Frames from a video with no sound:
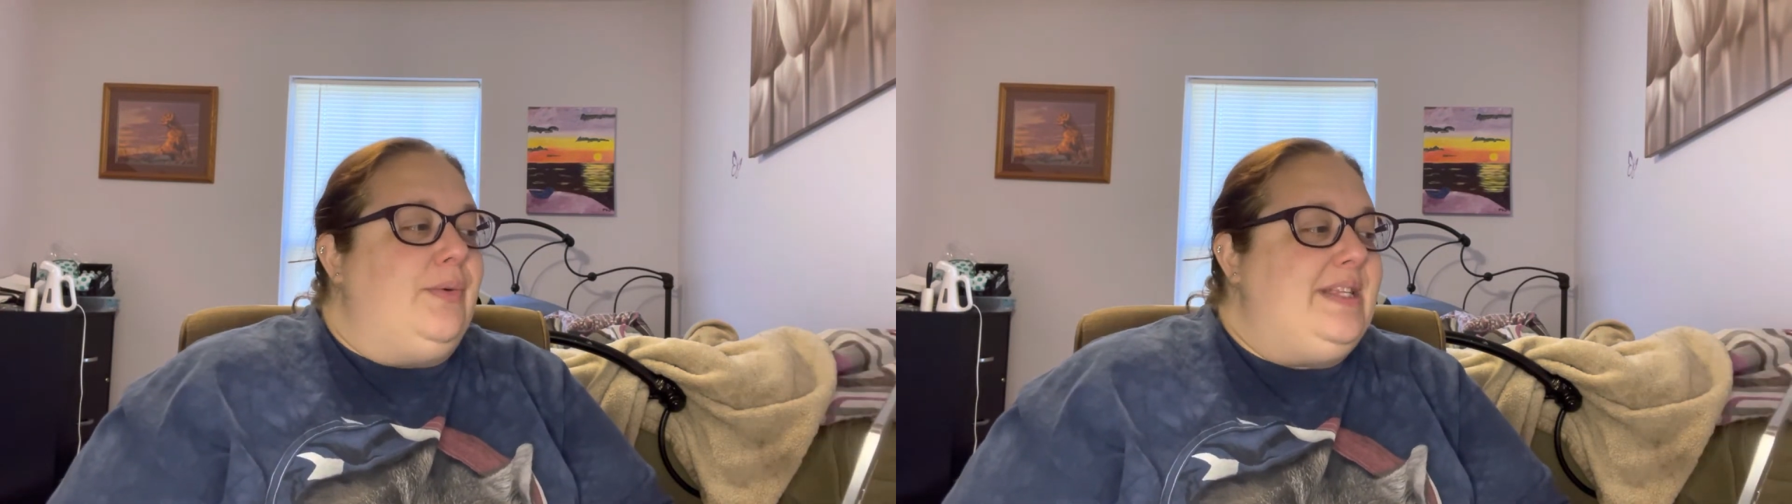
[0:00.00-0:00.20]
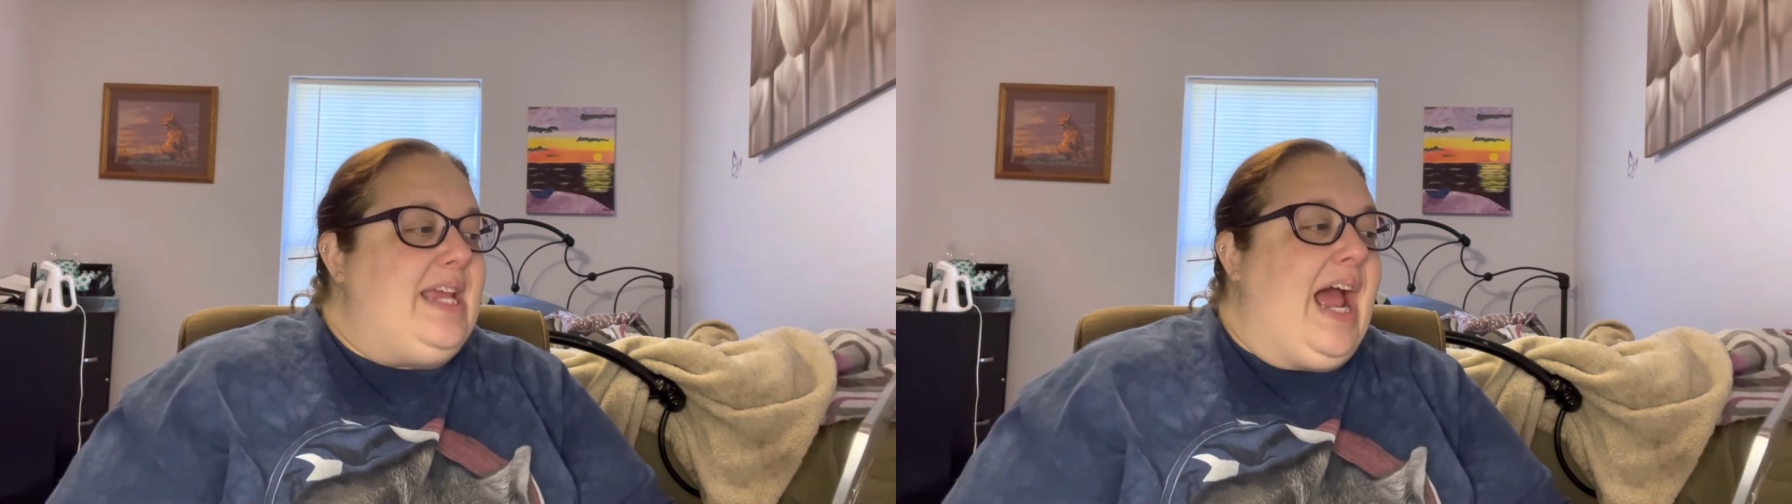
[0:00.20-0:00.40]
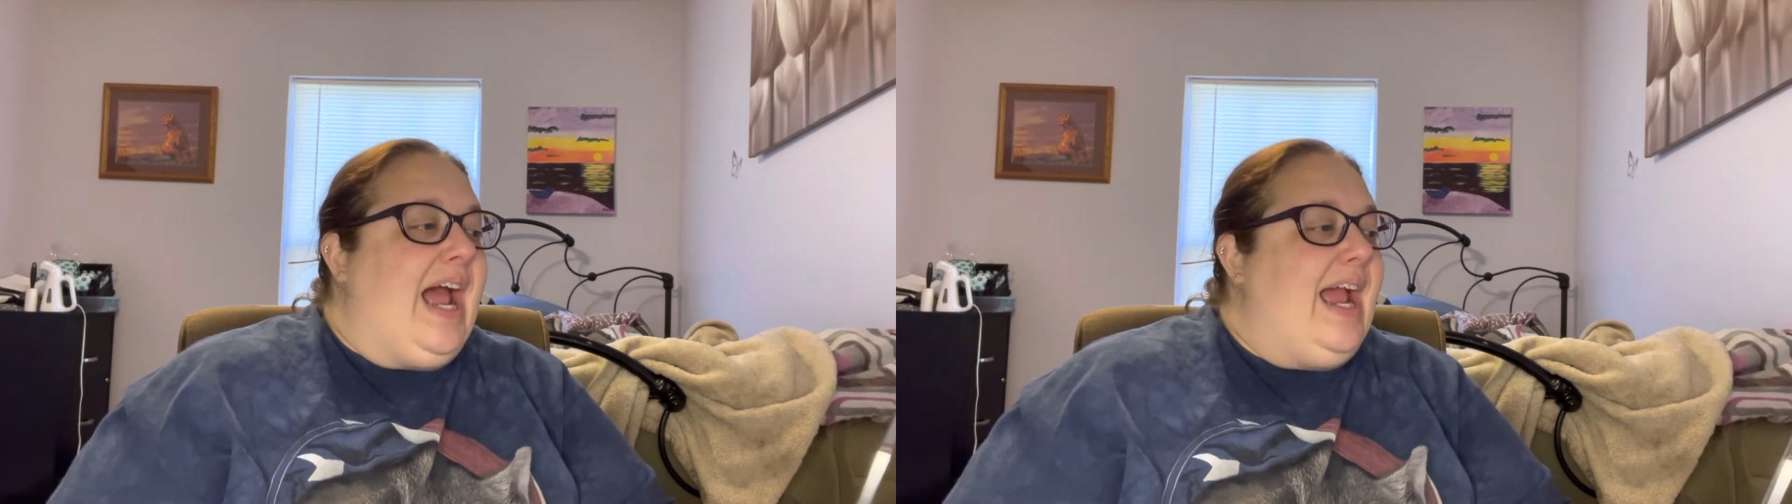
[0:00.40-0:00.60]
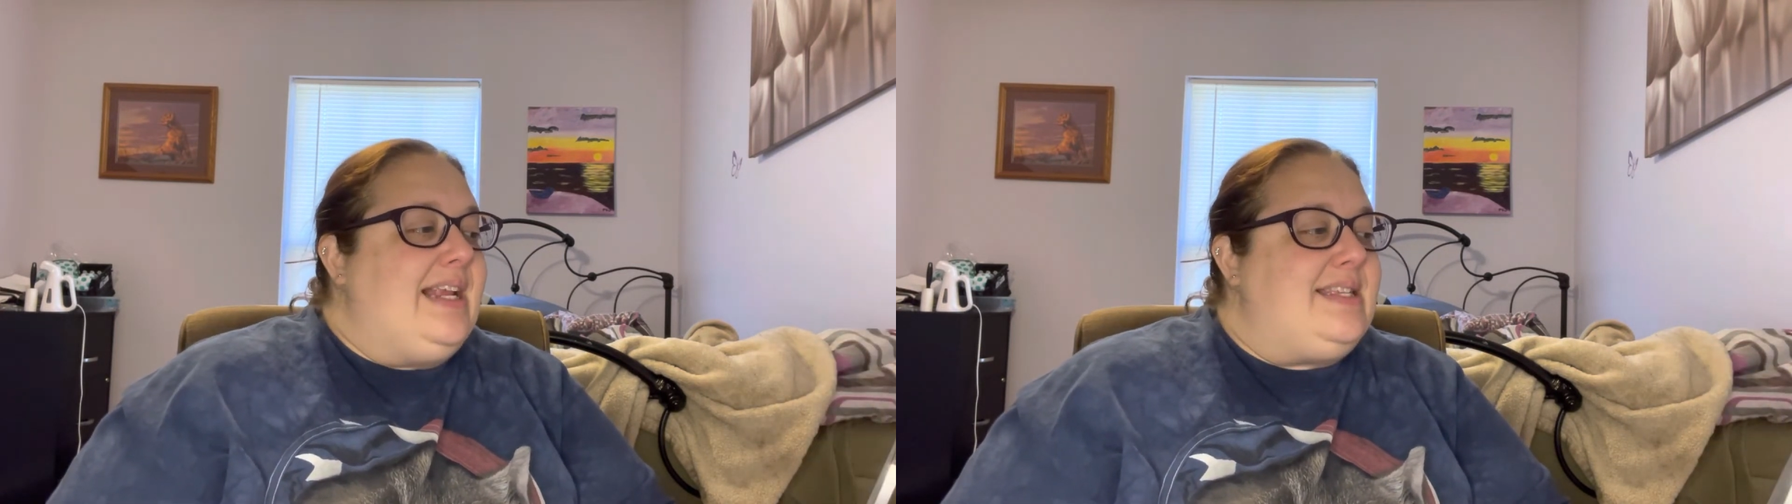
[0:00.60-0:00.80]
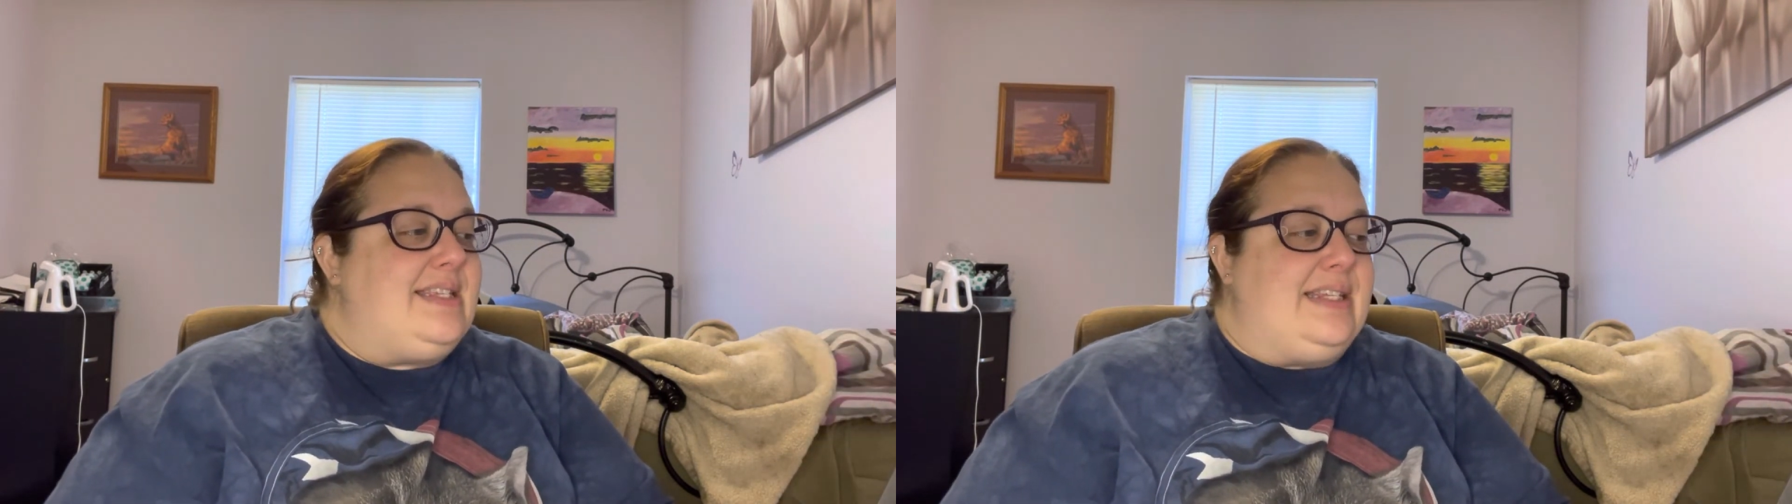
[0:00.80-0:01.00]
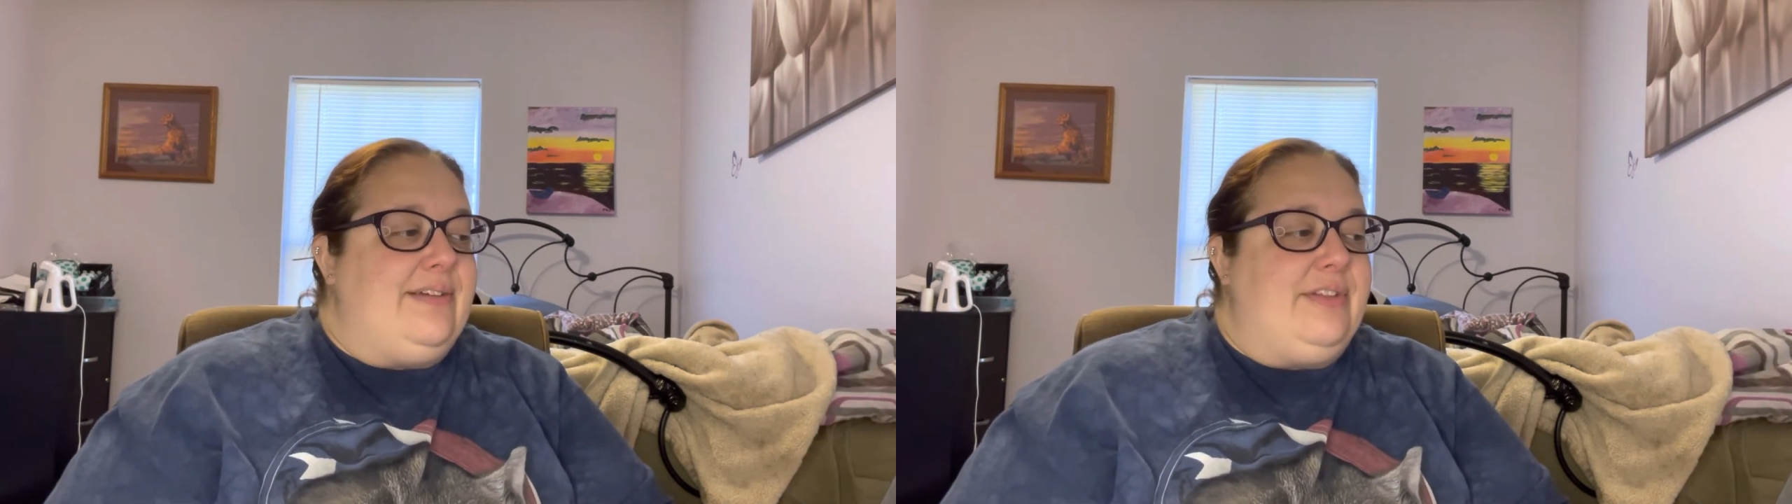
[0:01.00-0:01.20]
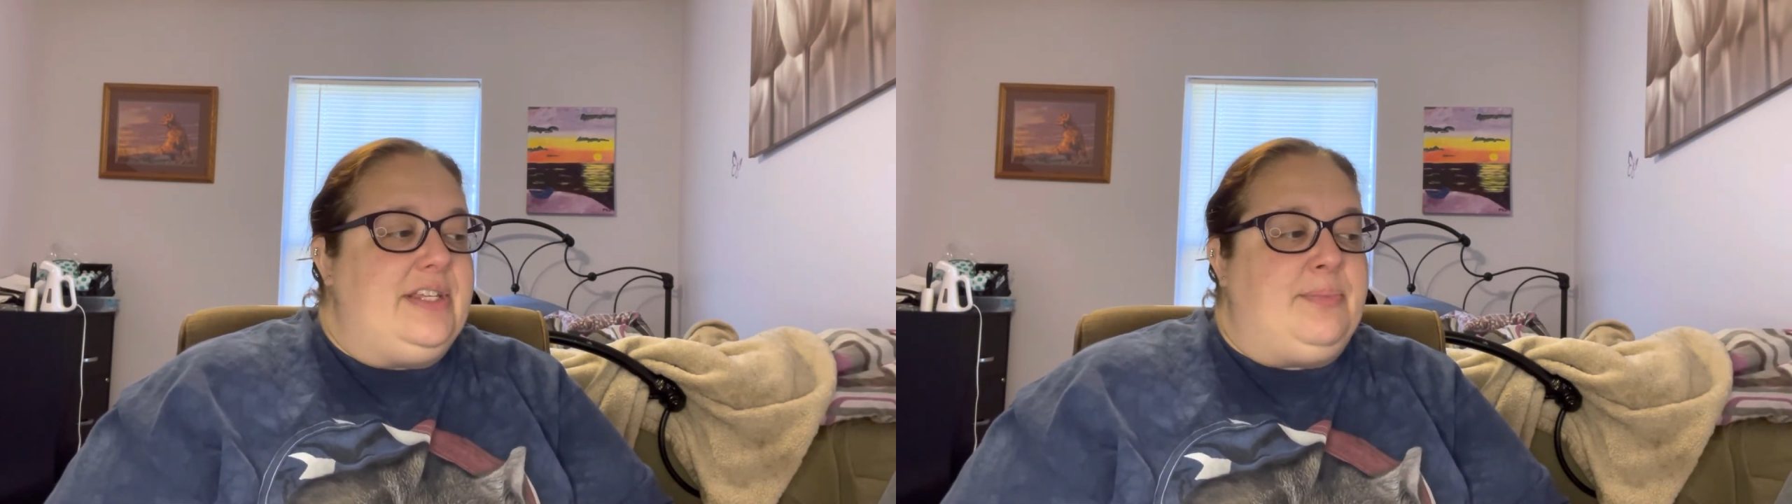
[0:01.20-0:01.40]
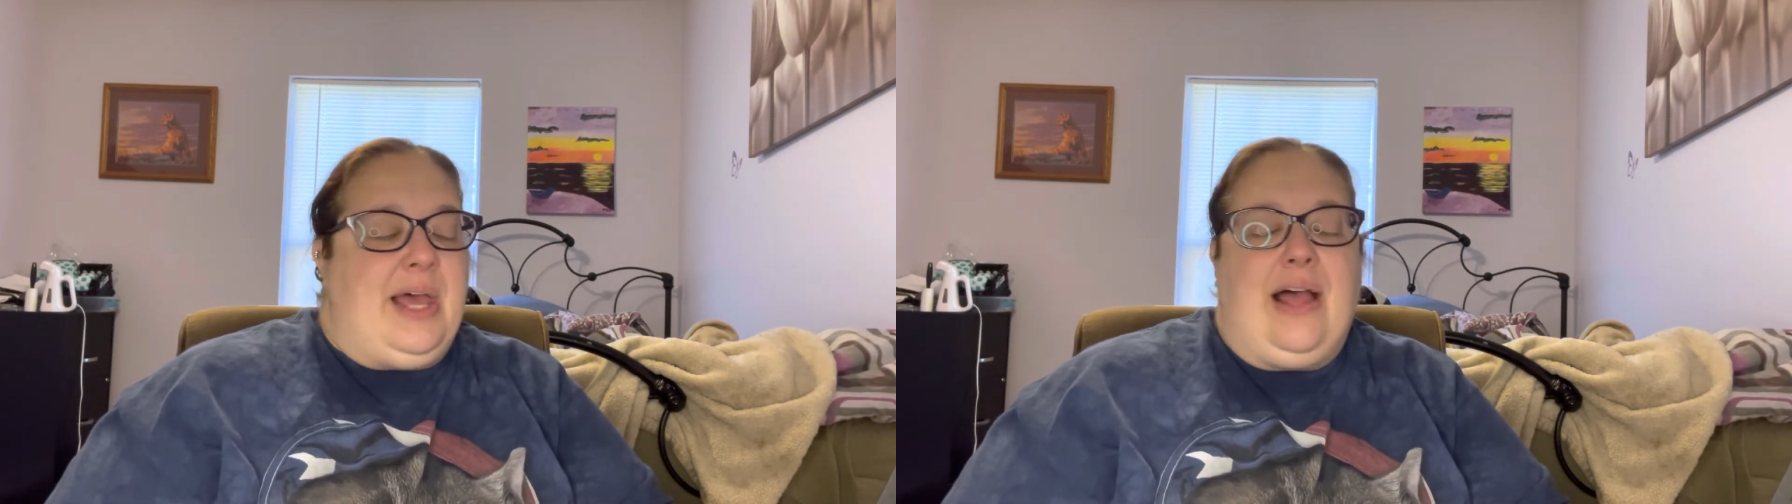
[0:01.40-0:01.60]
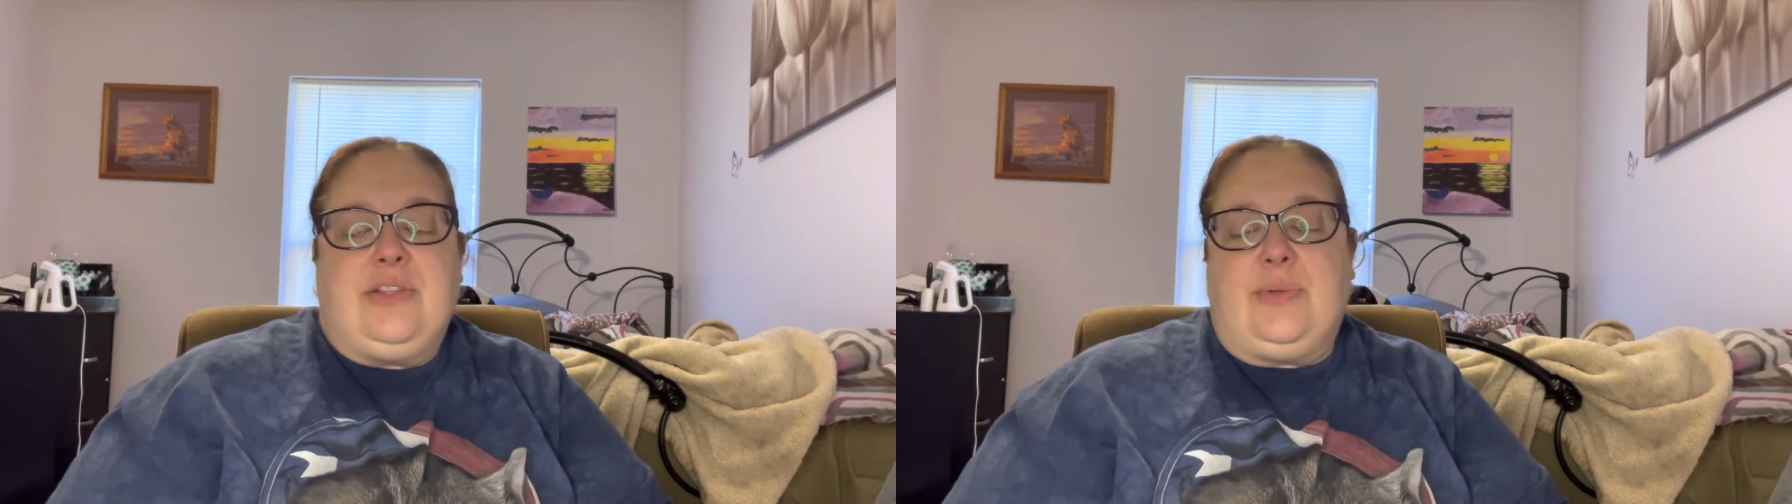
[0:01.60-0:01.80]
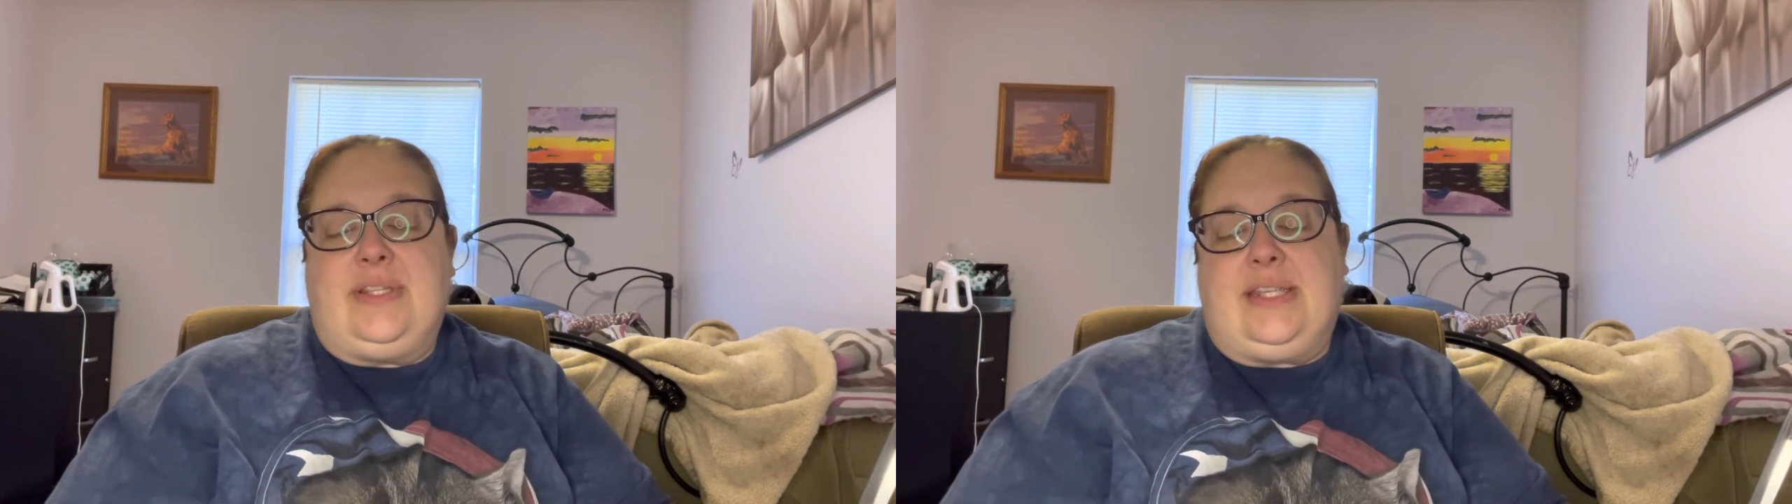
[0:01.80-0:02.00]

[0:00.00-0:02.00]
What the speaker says: with tags sleeveless blouse with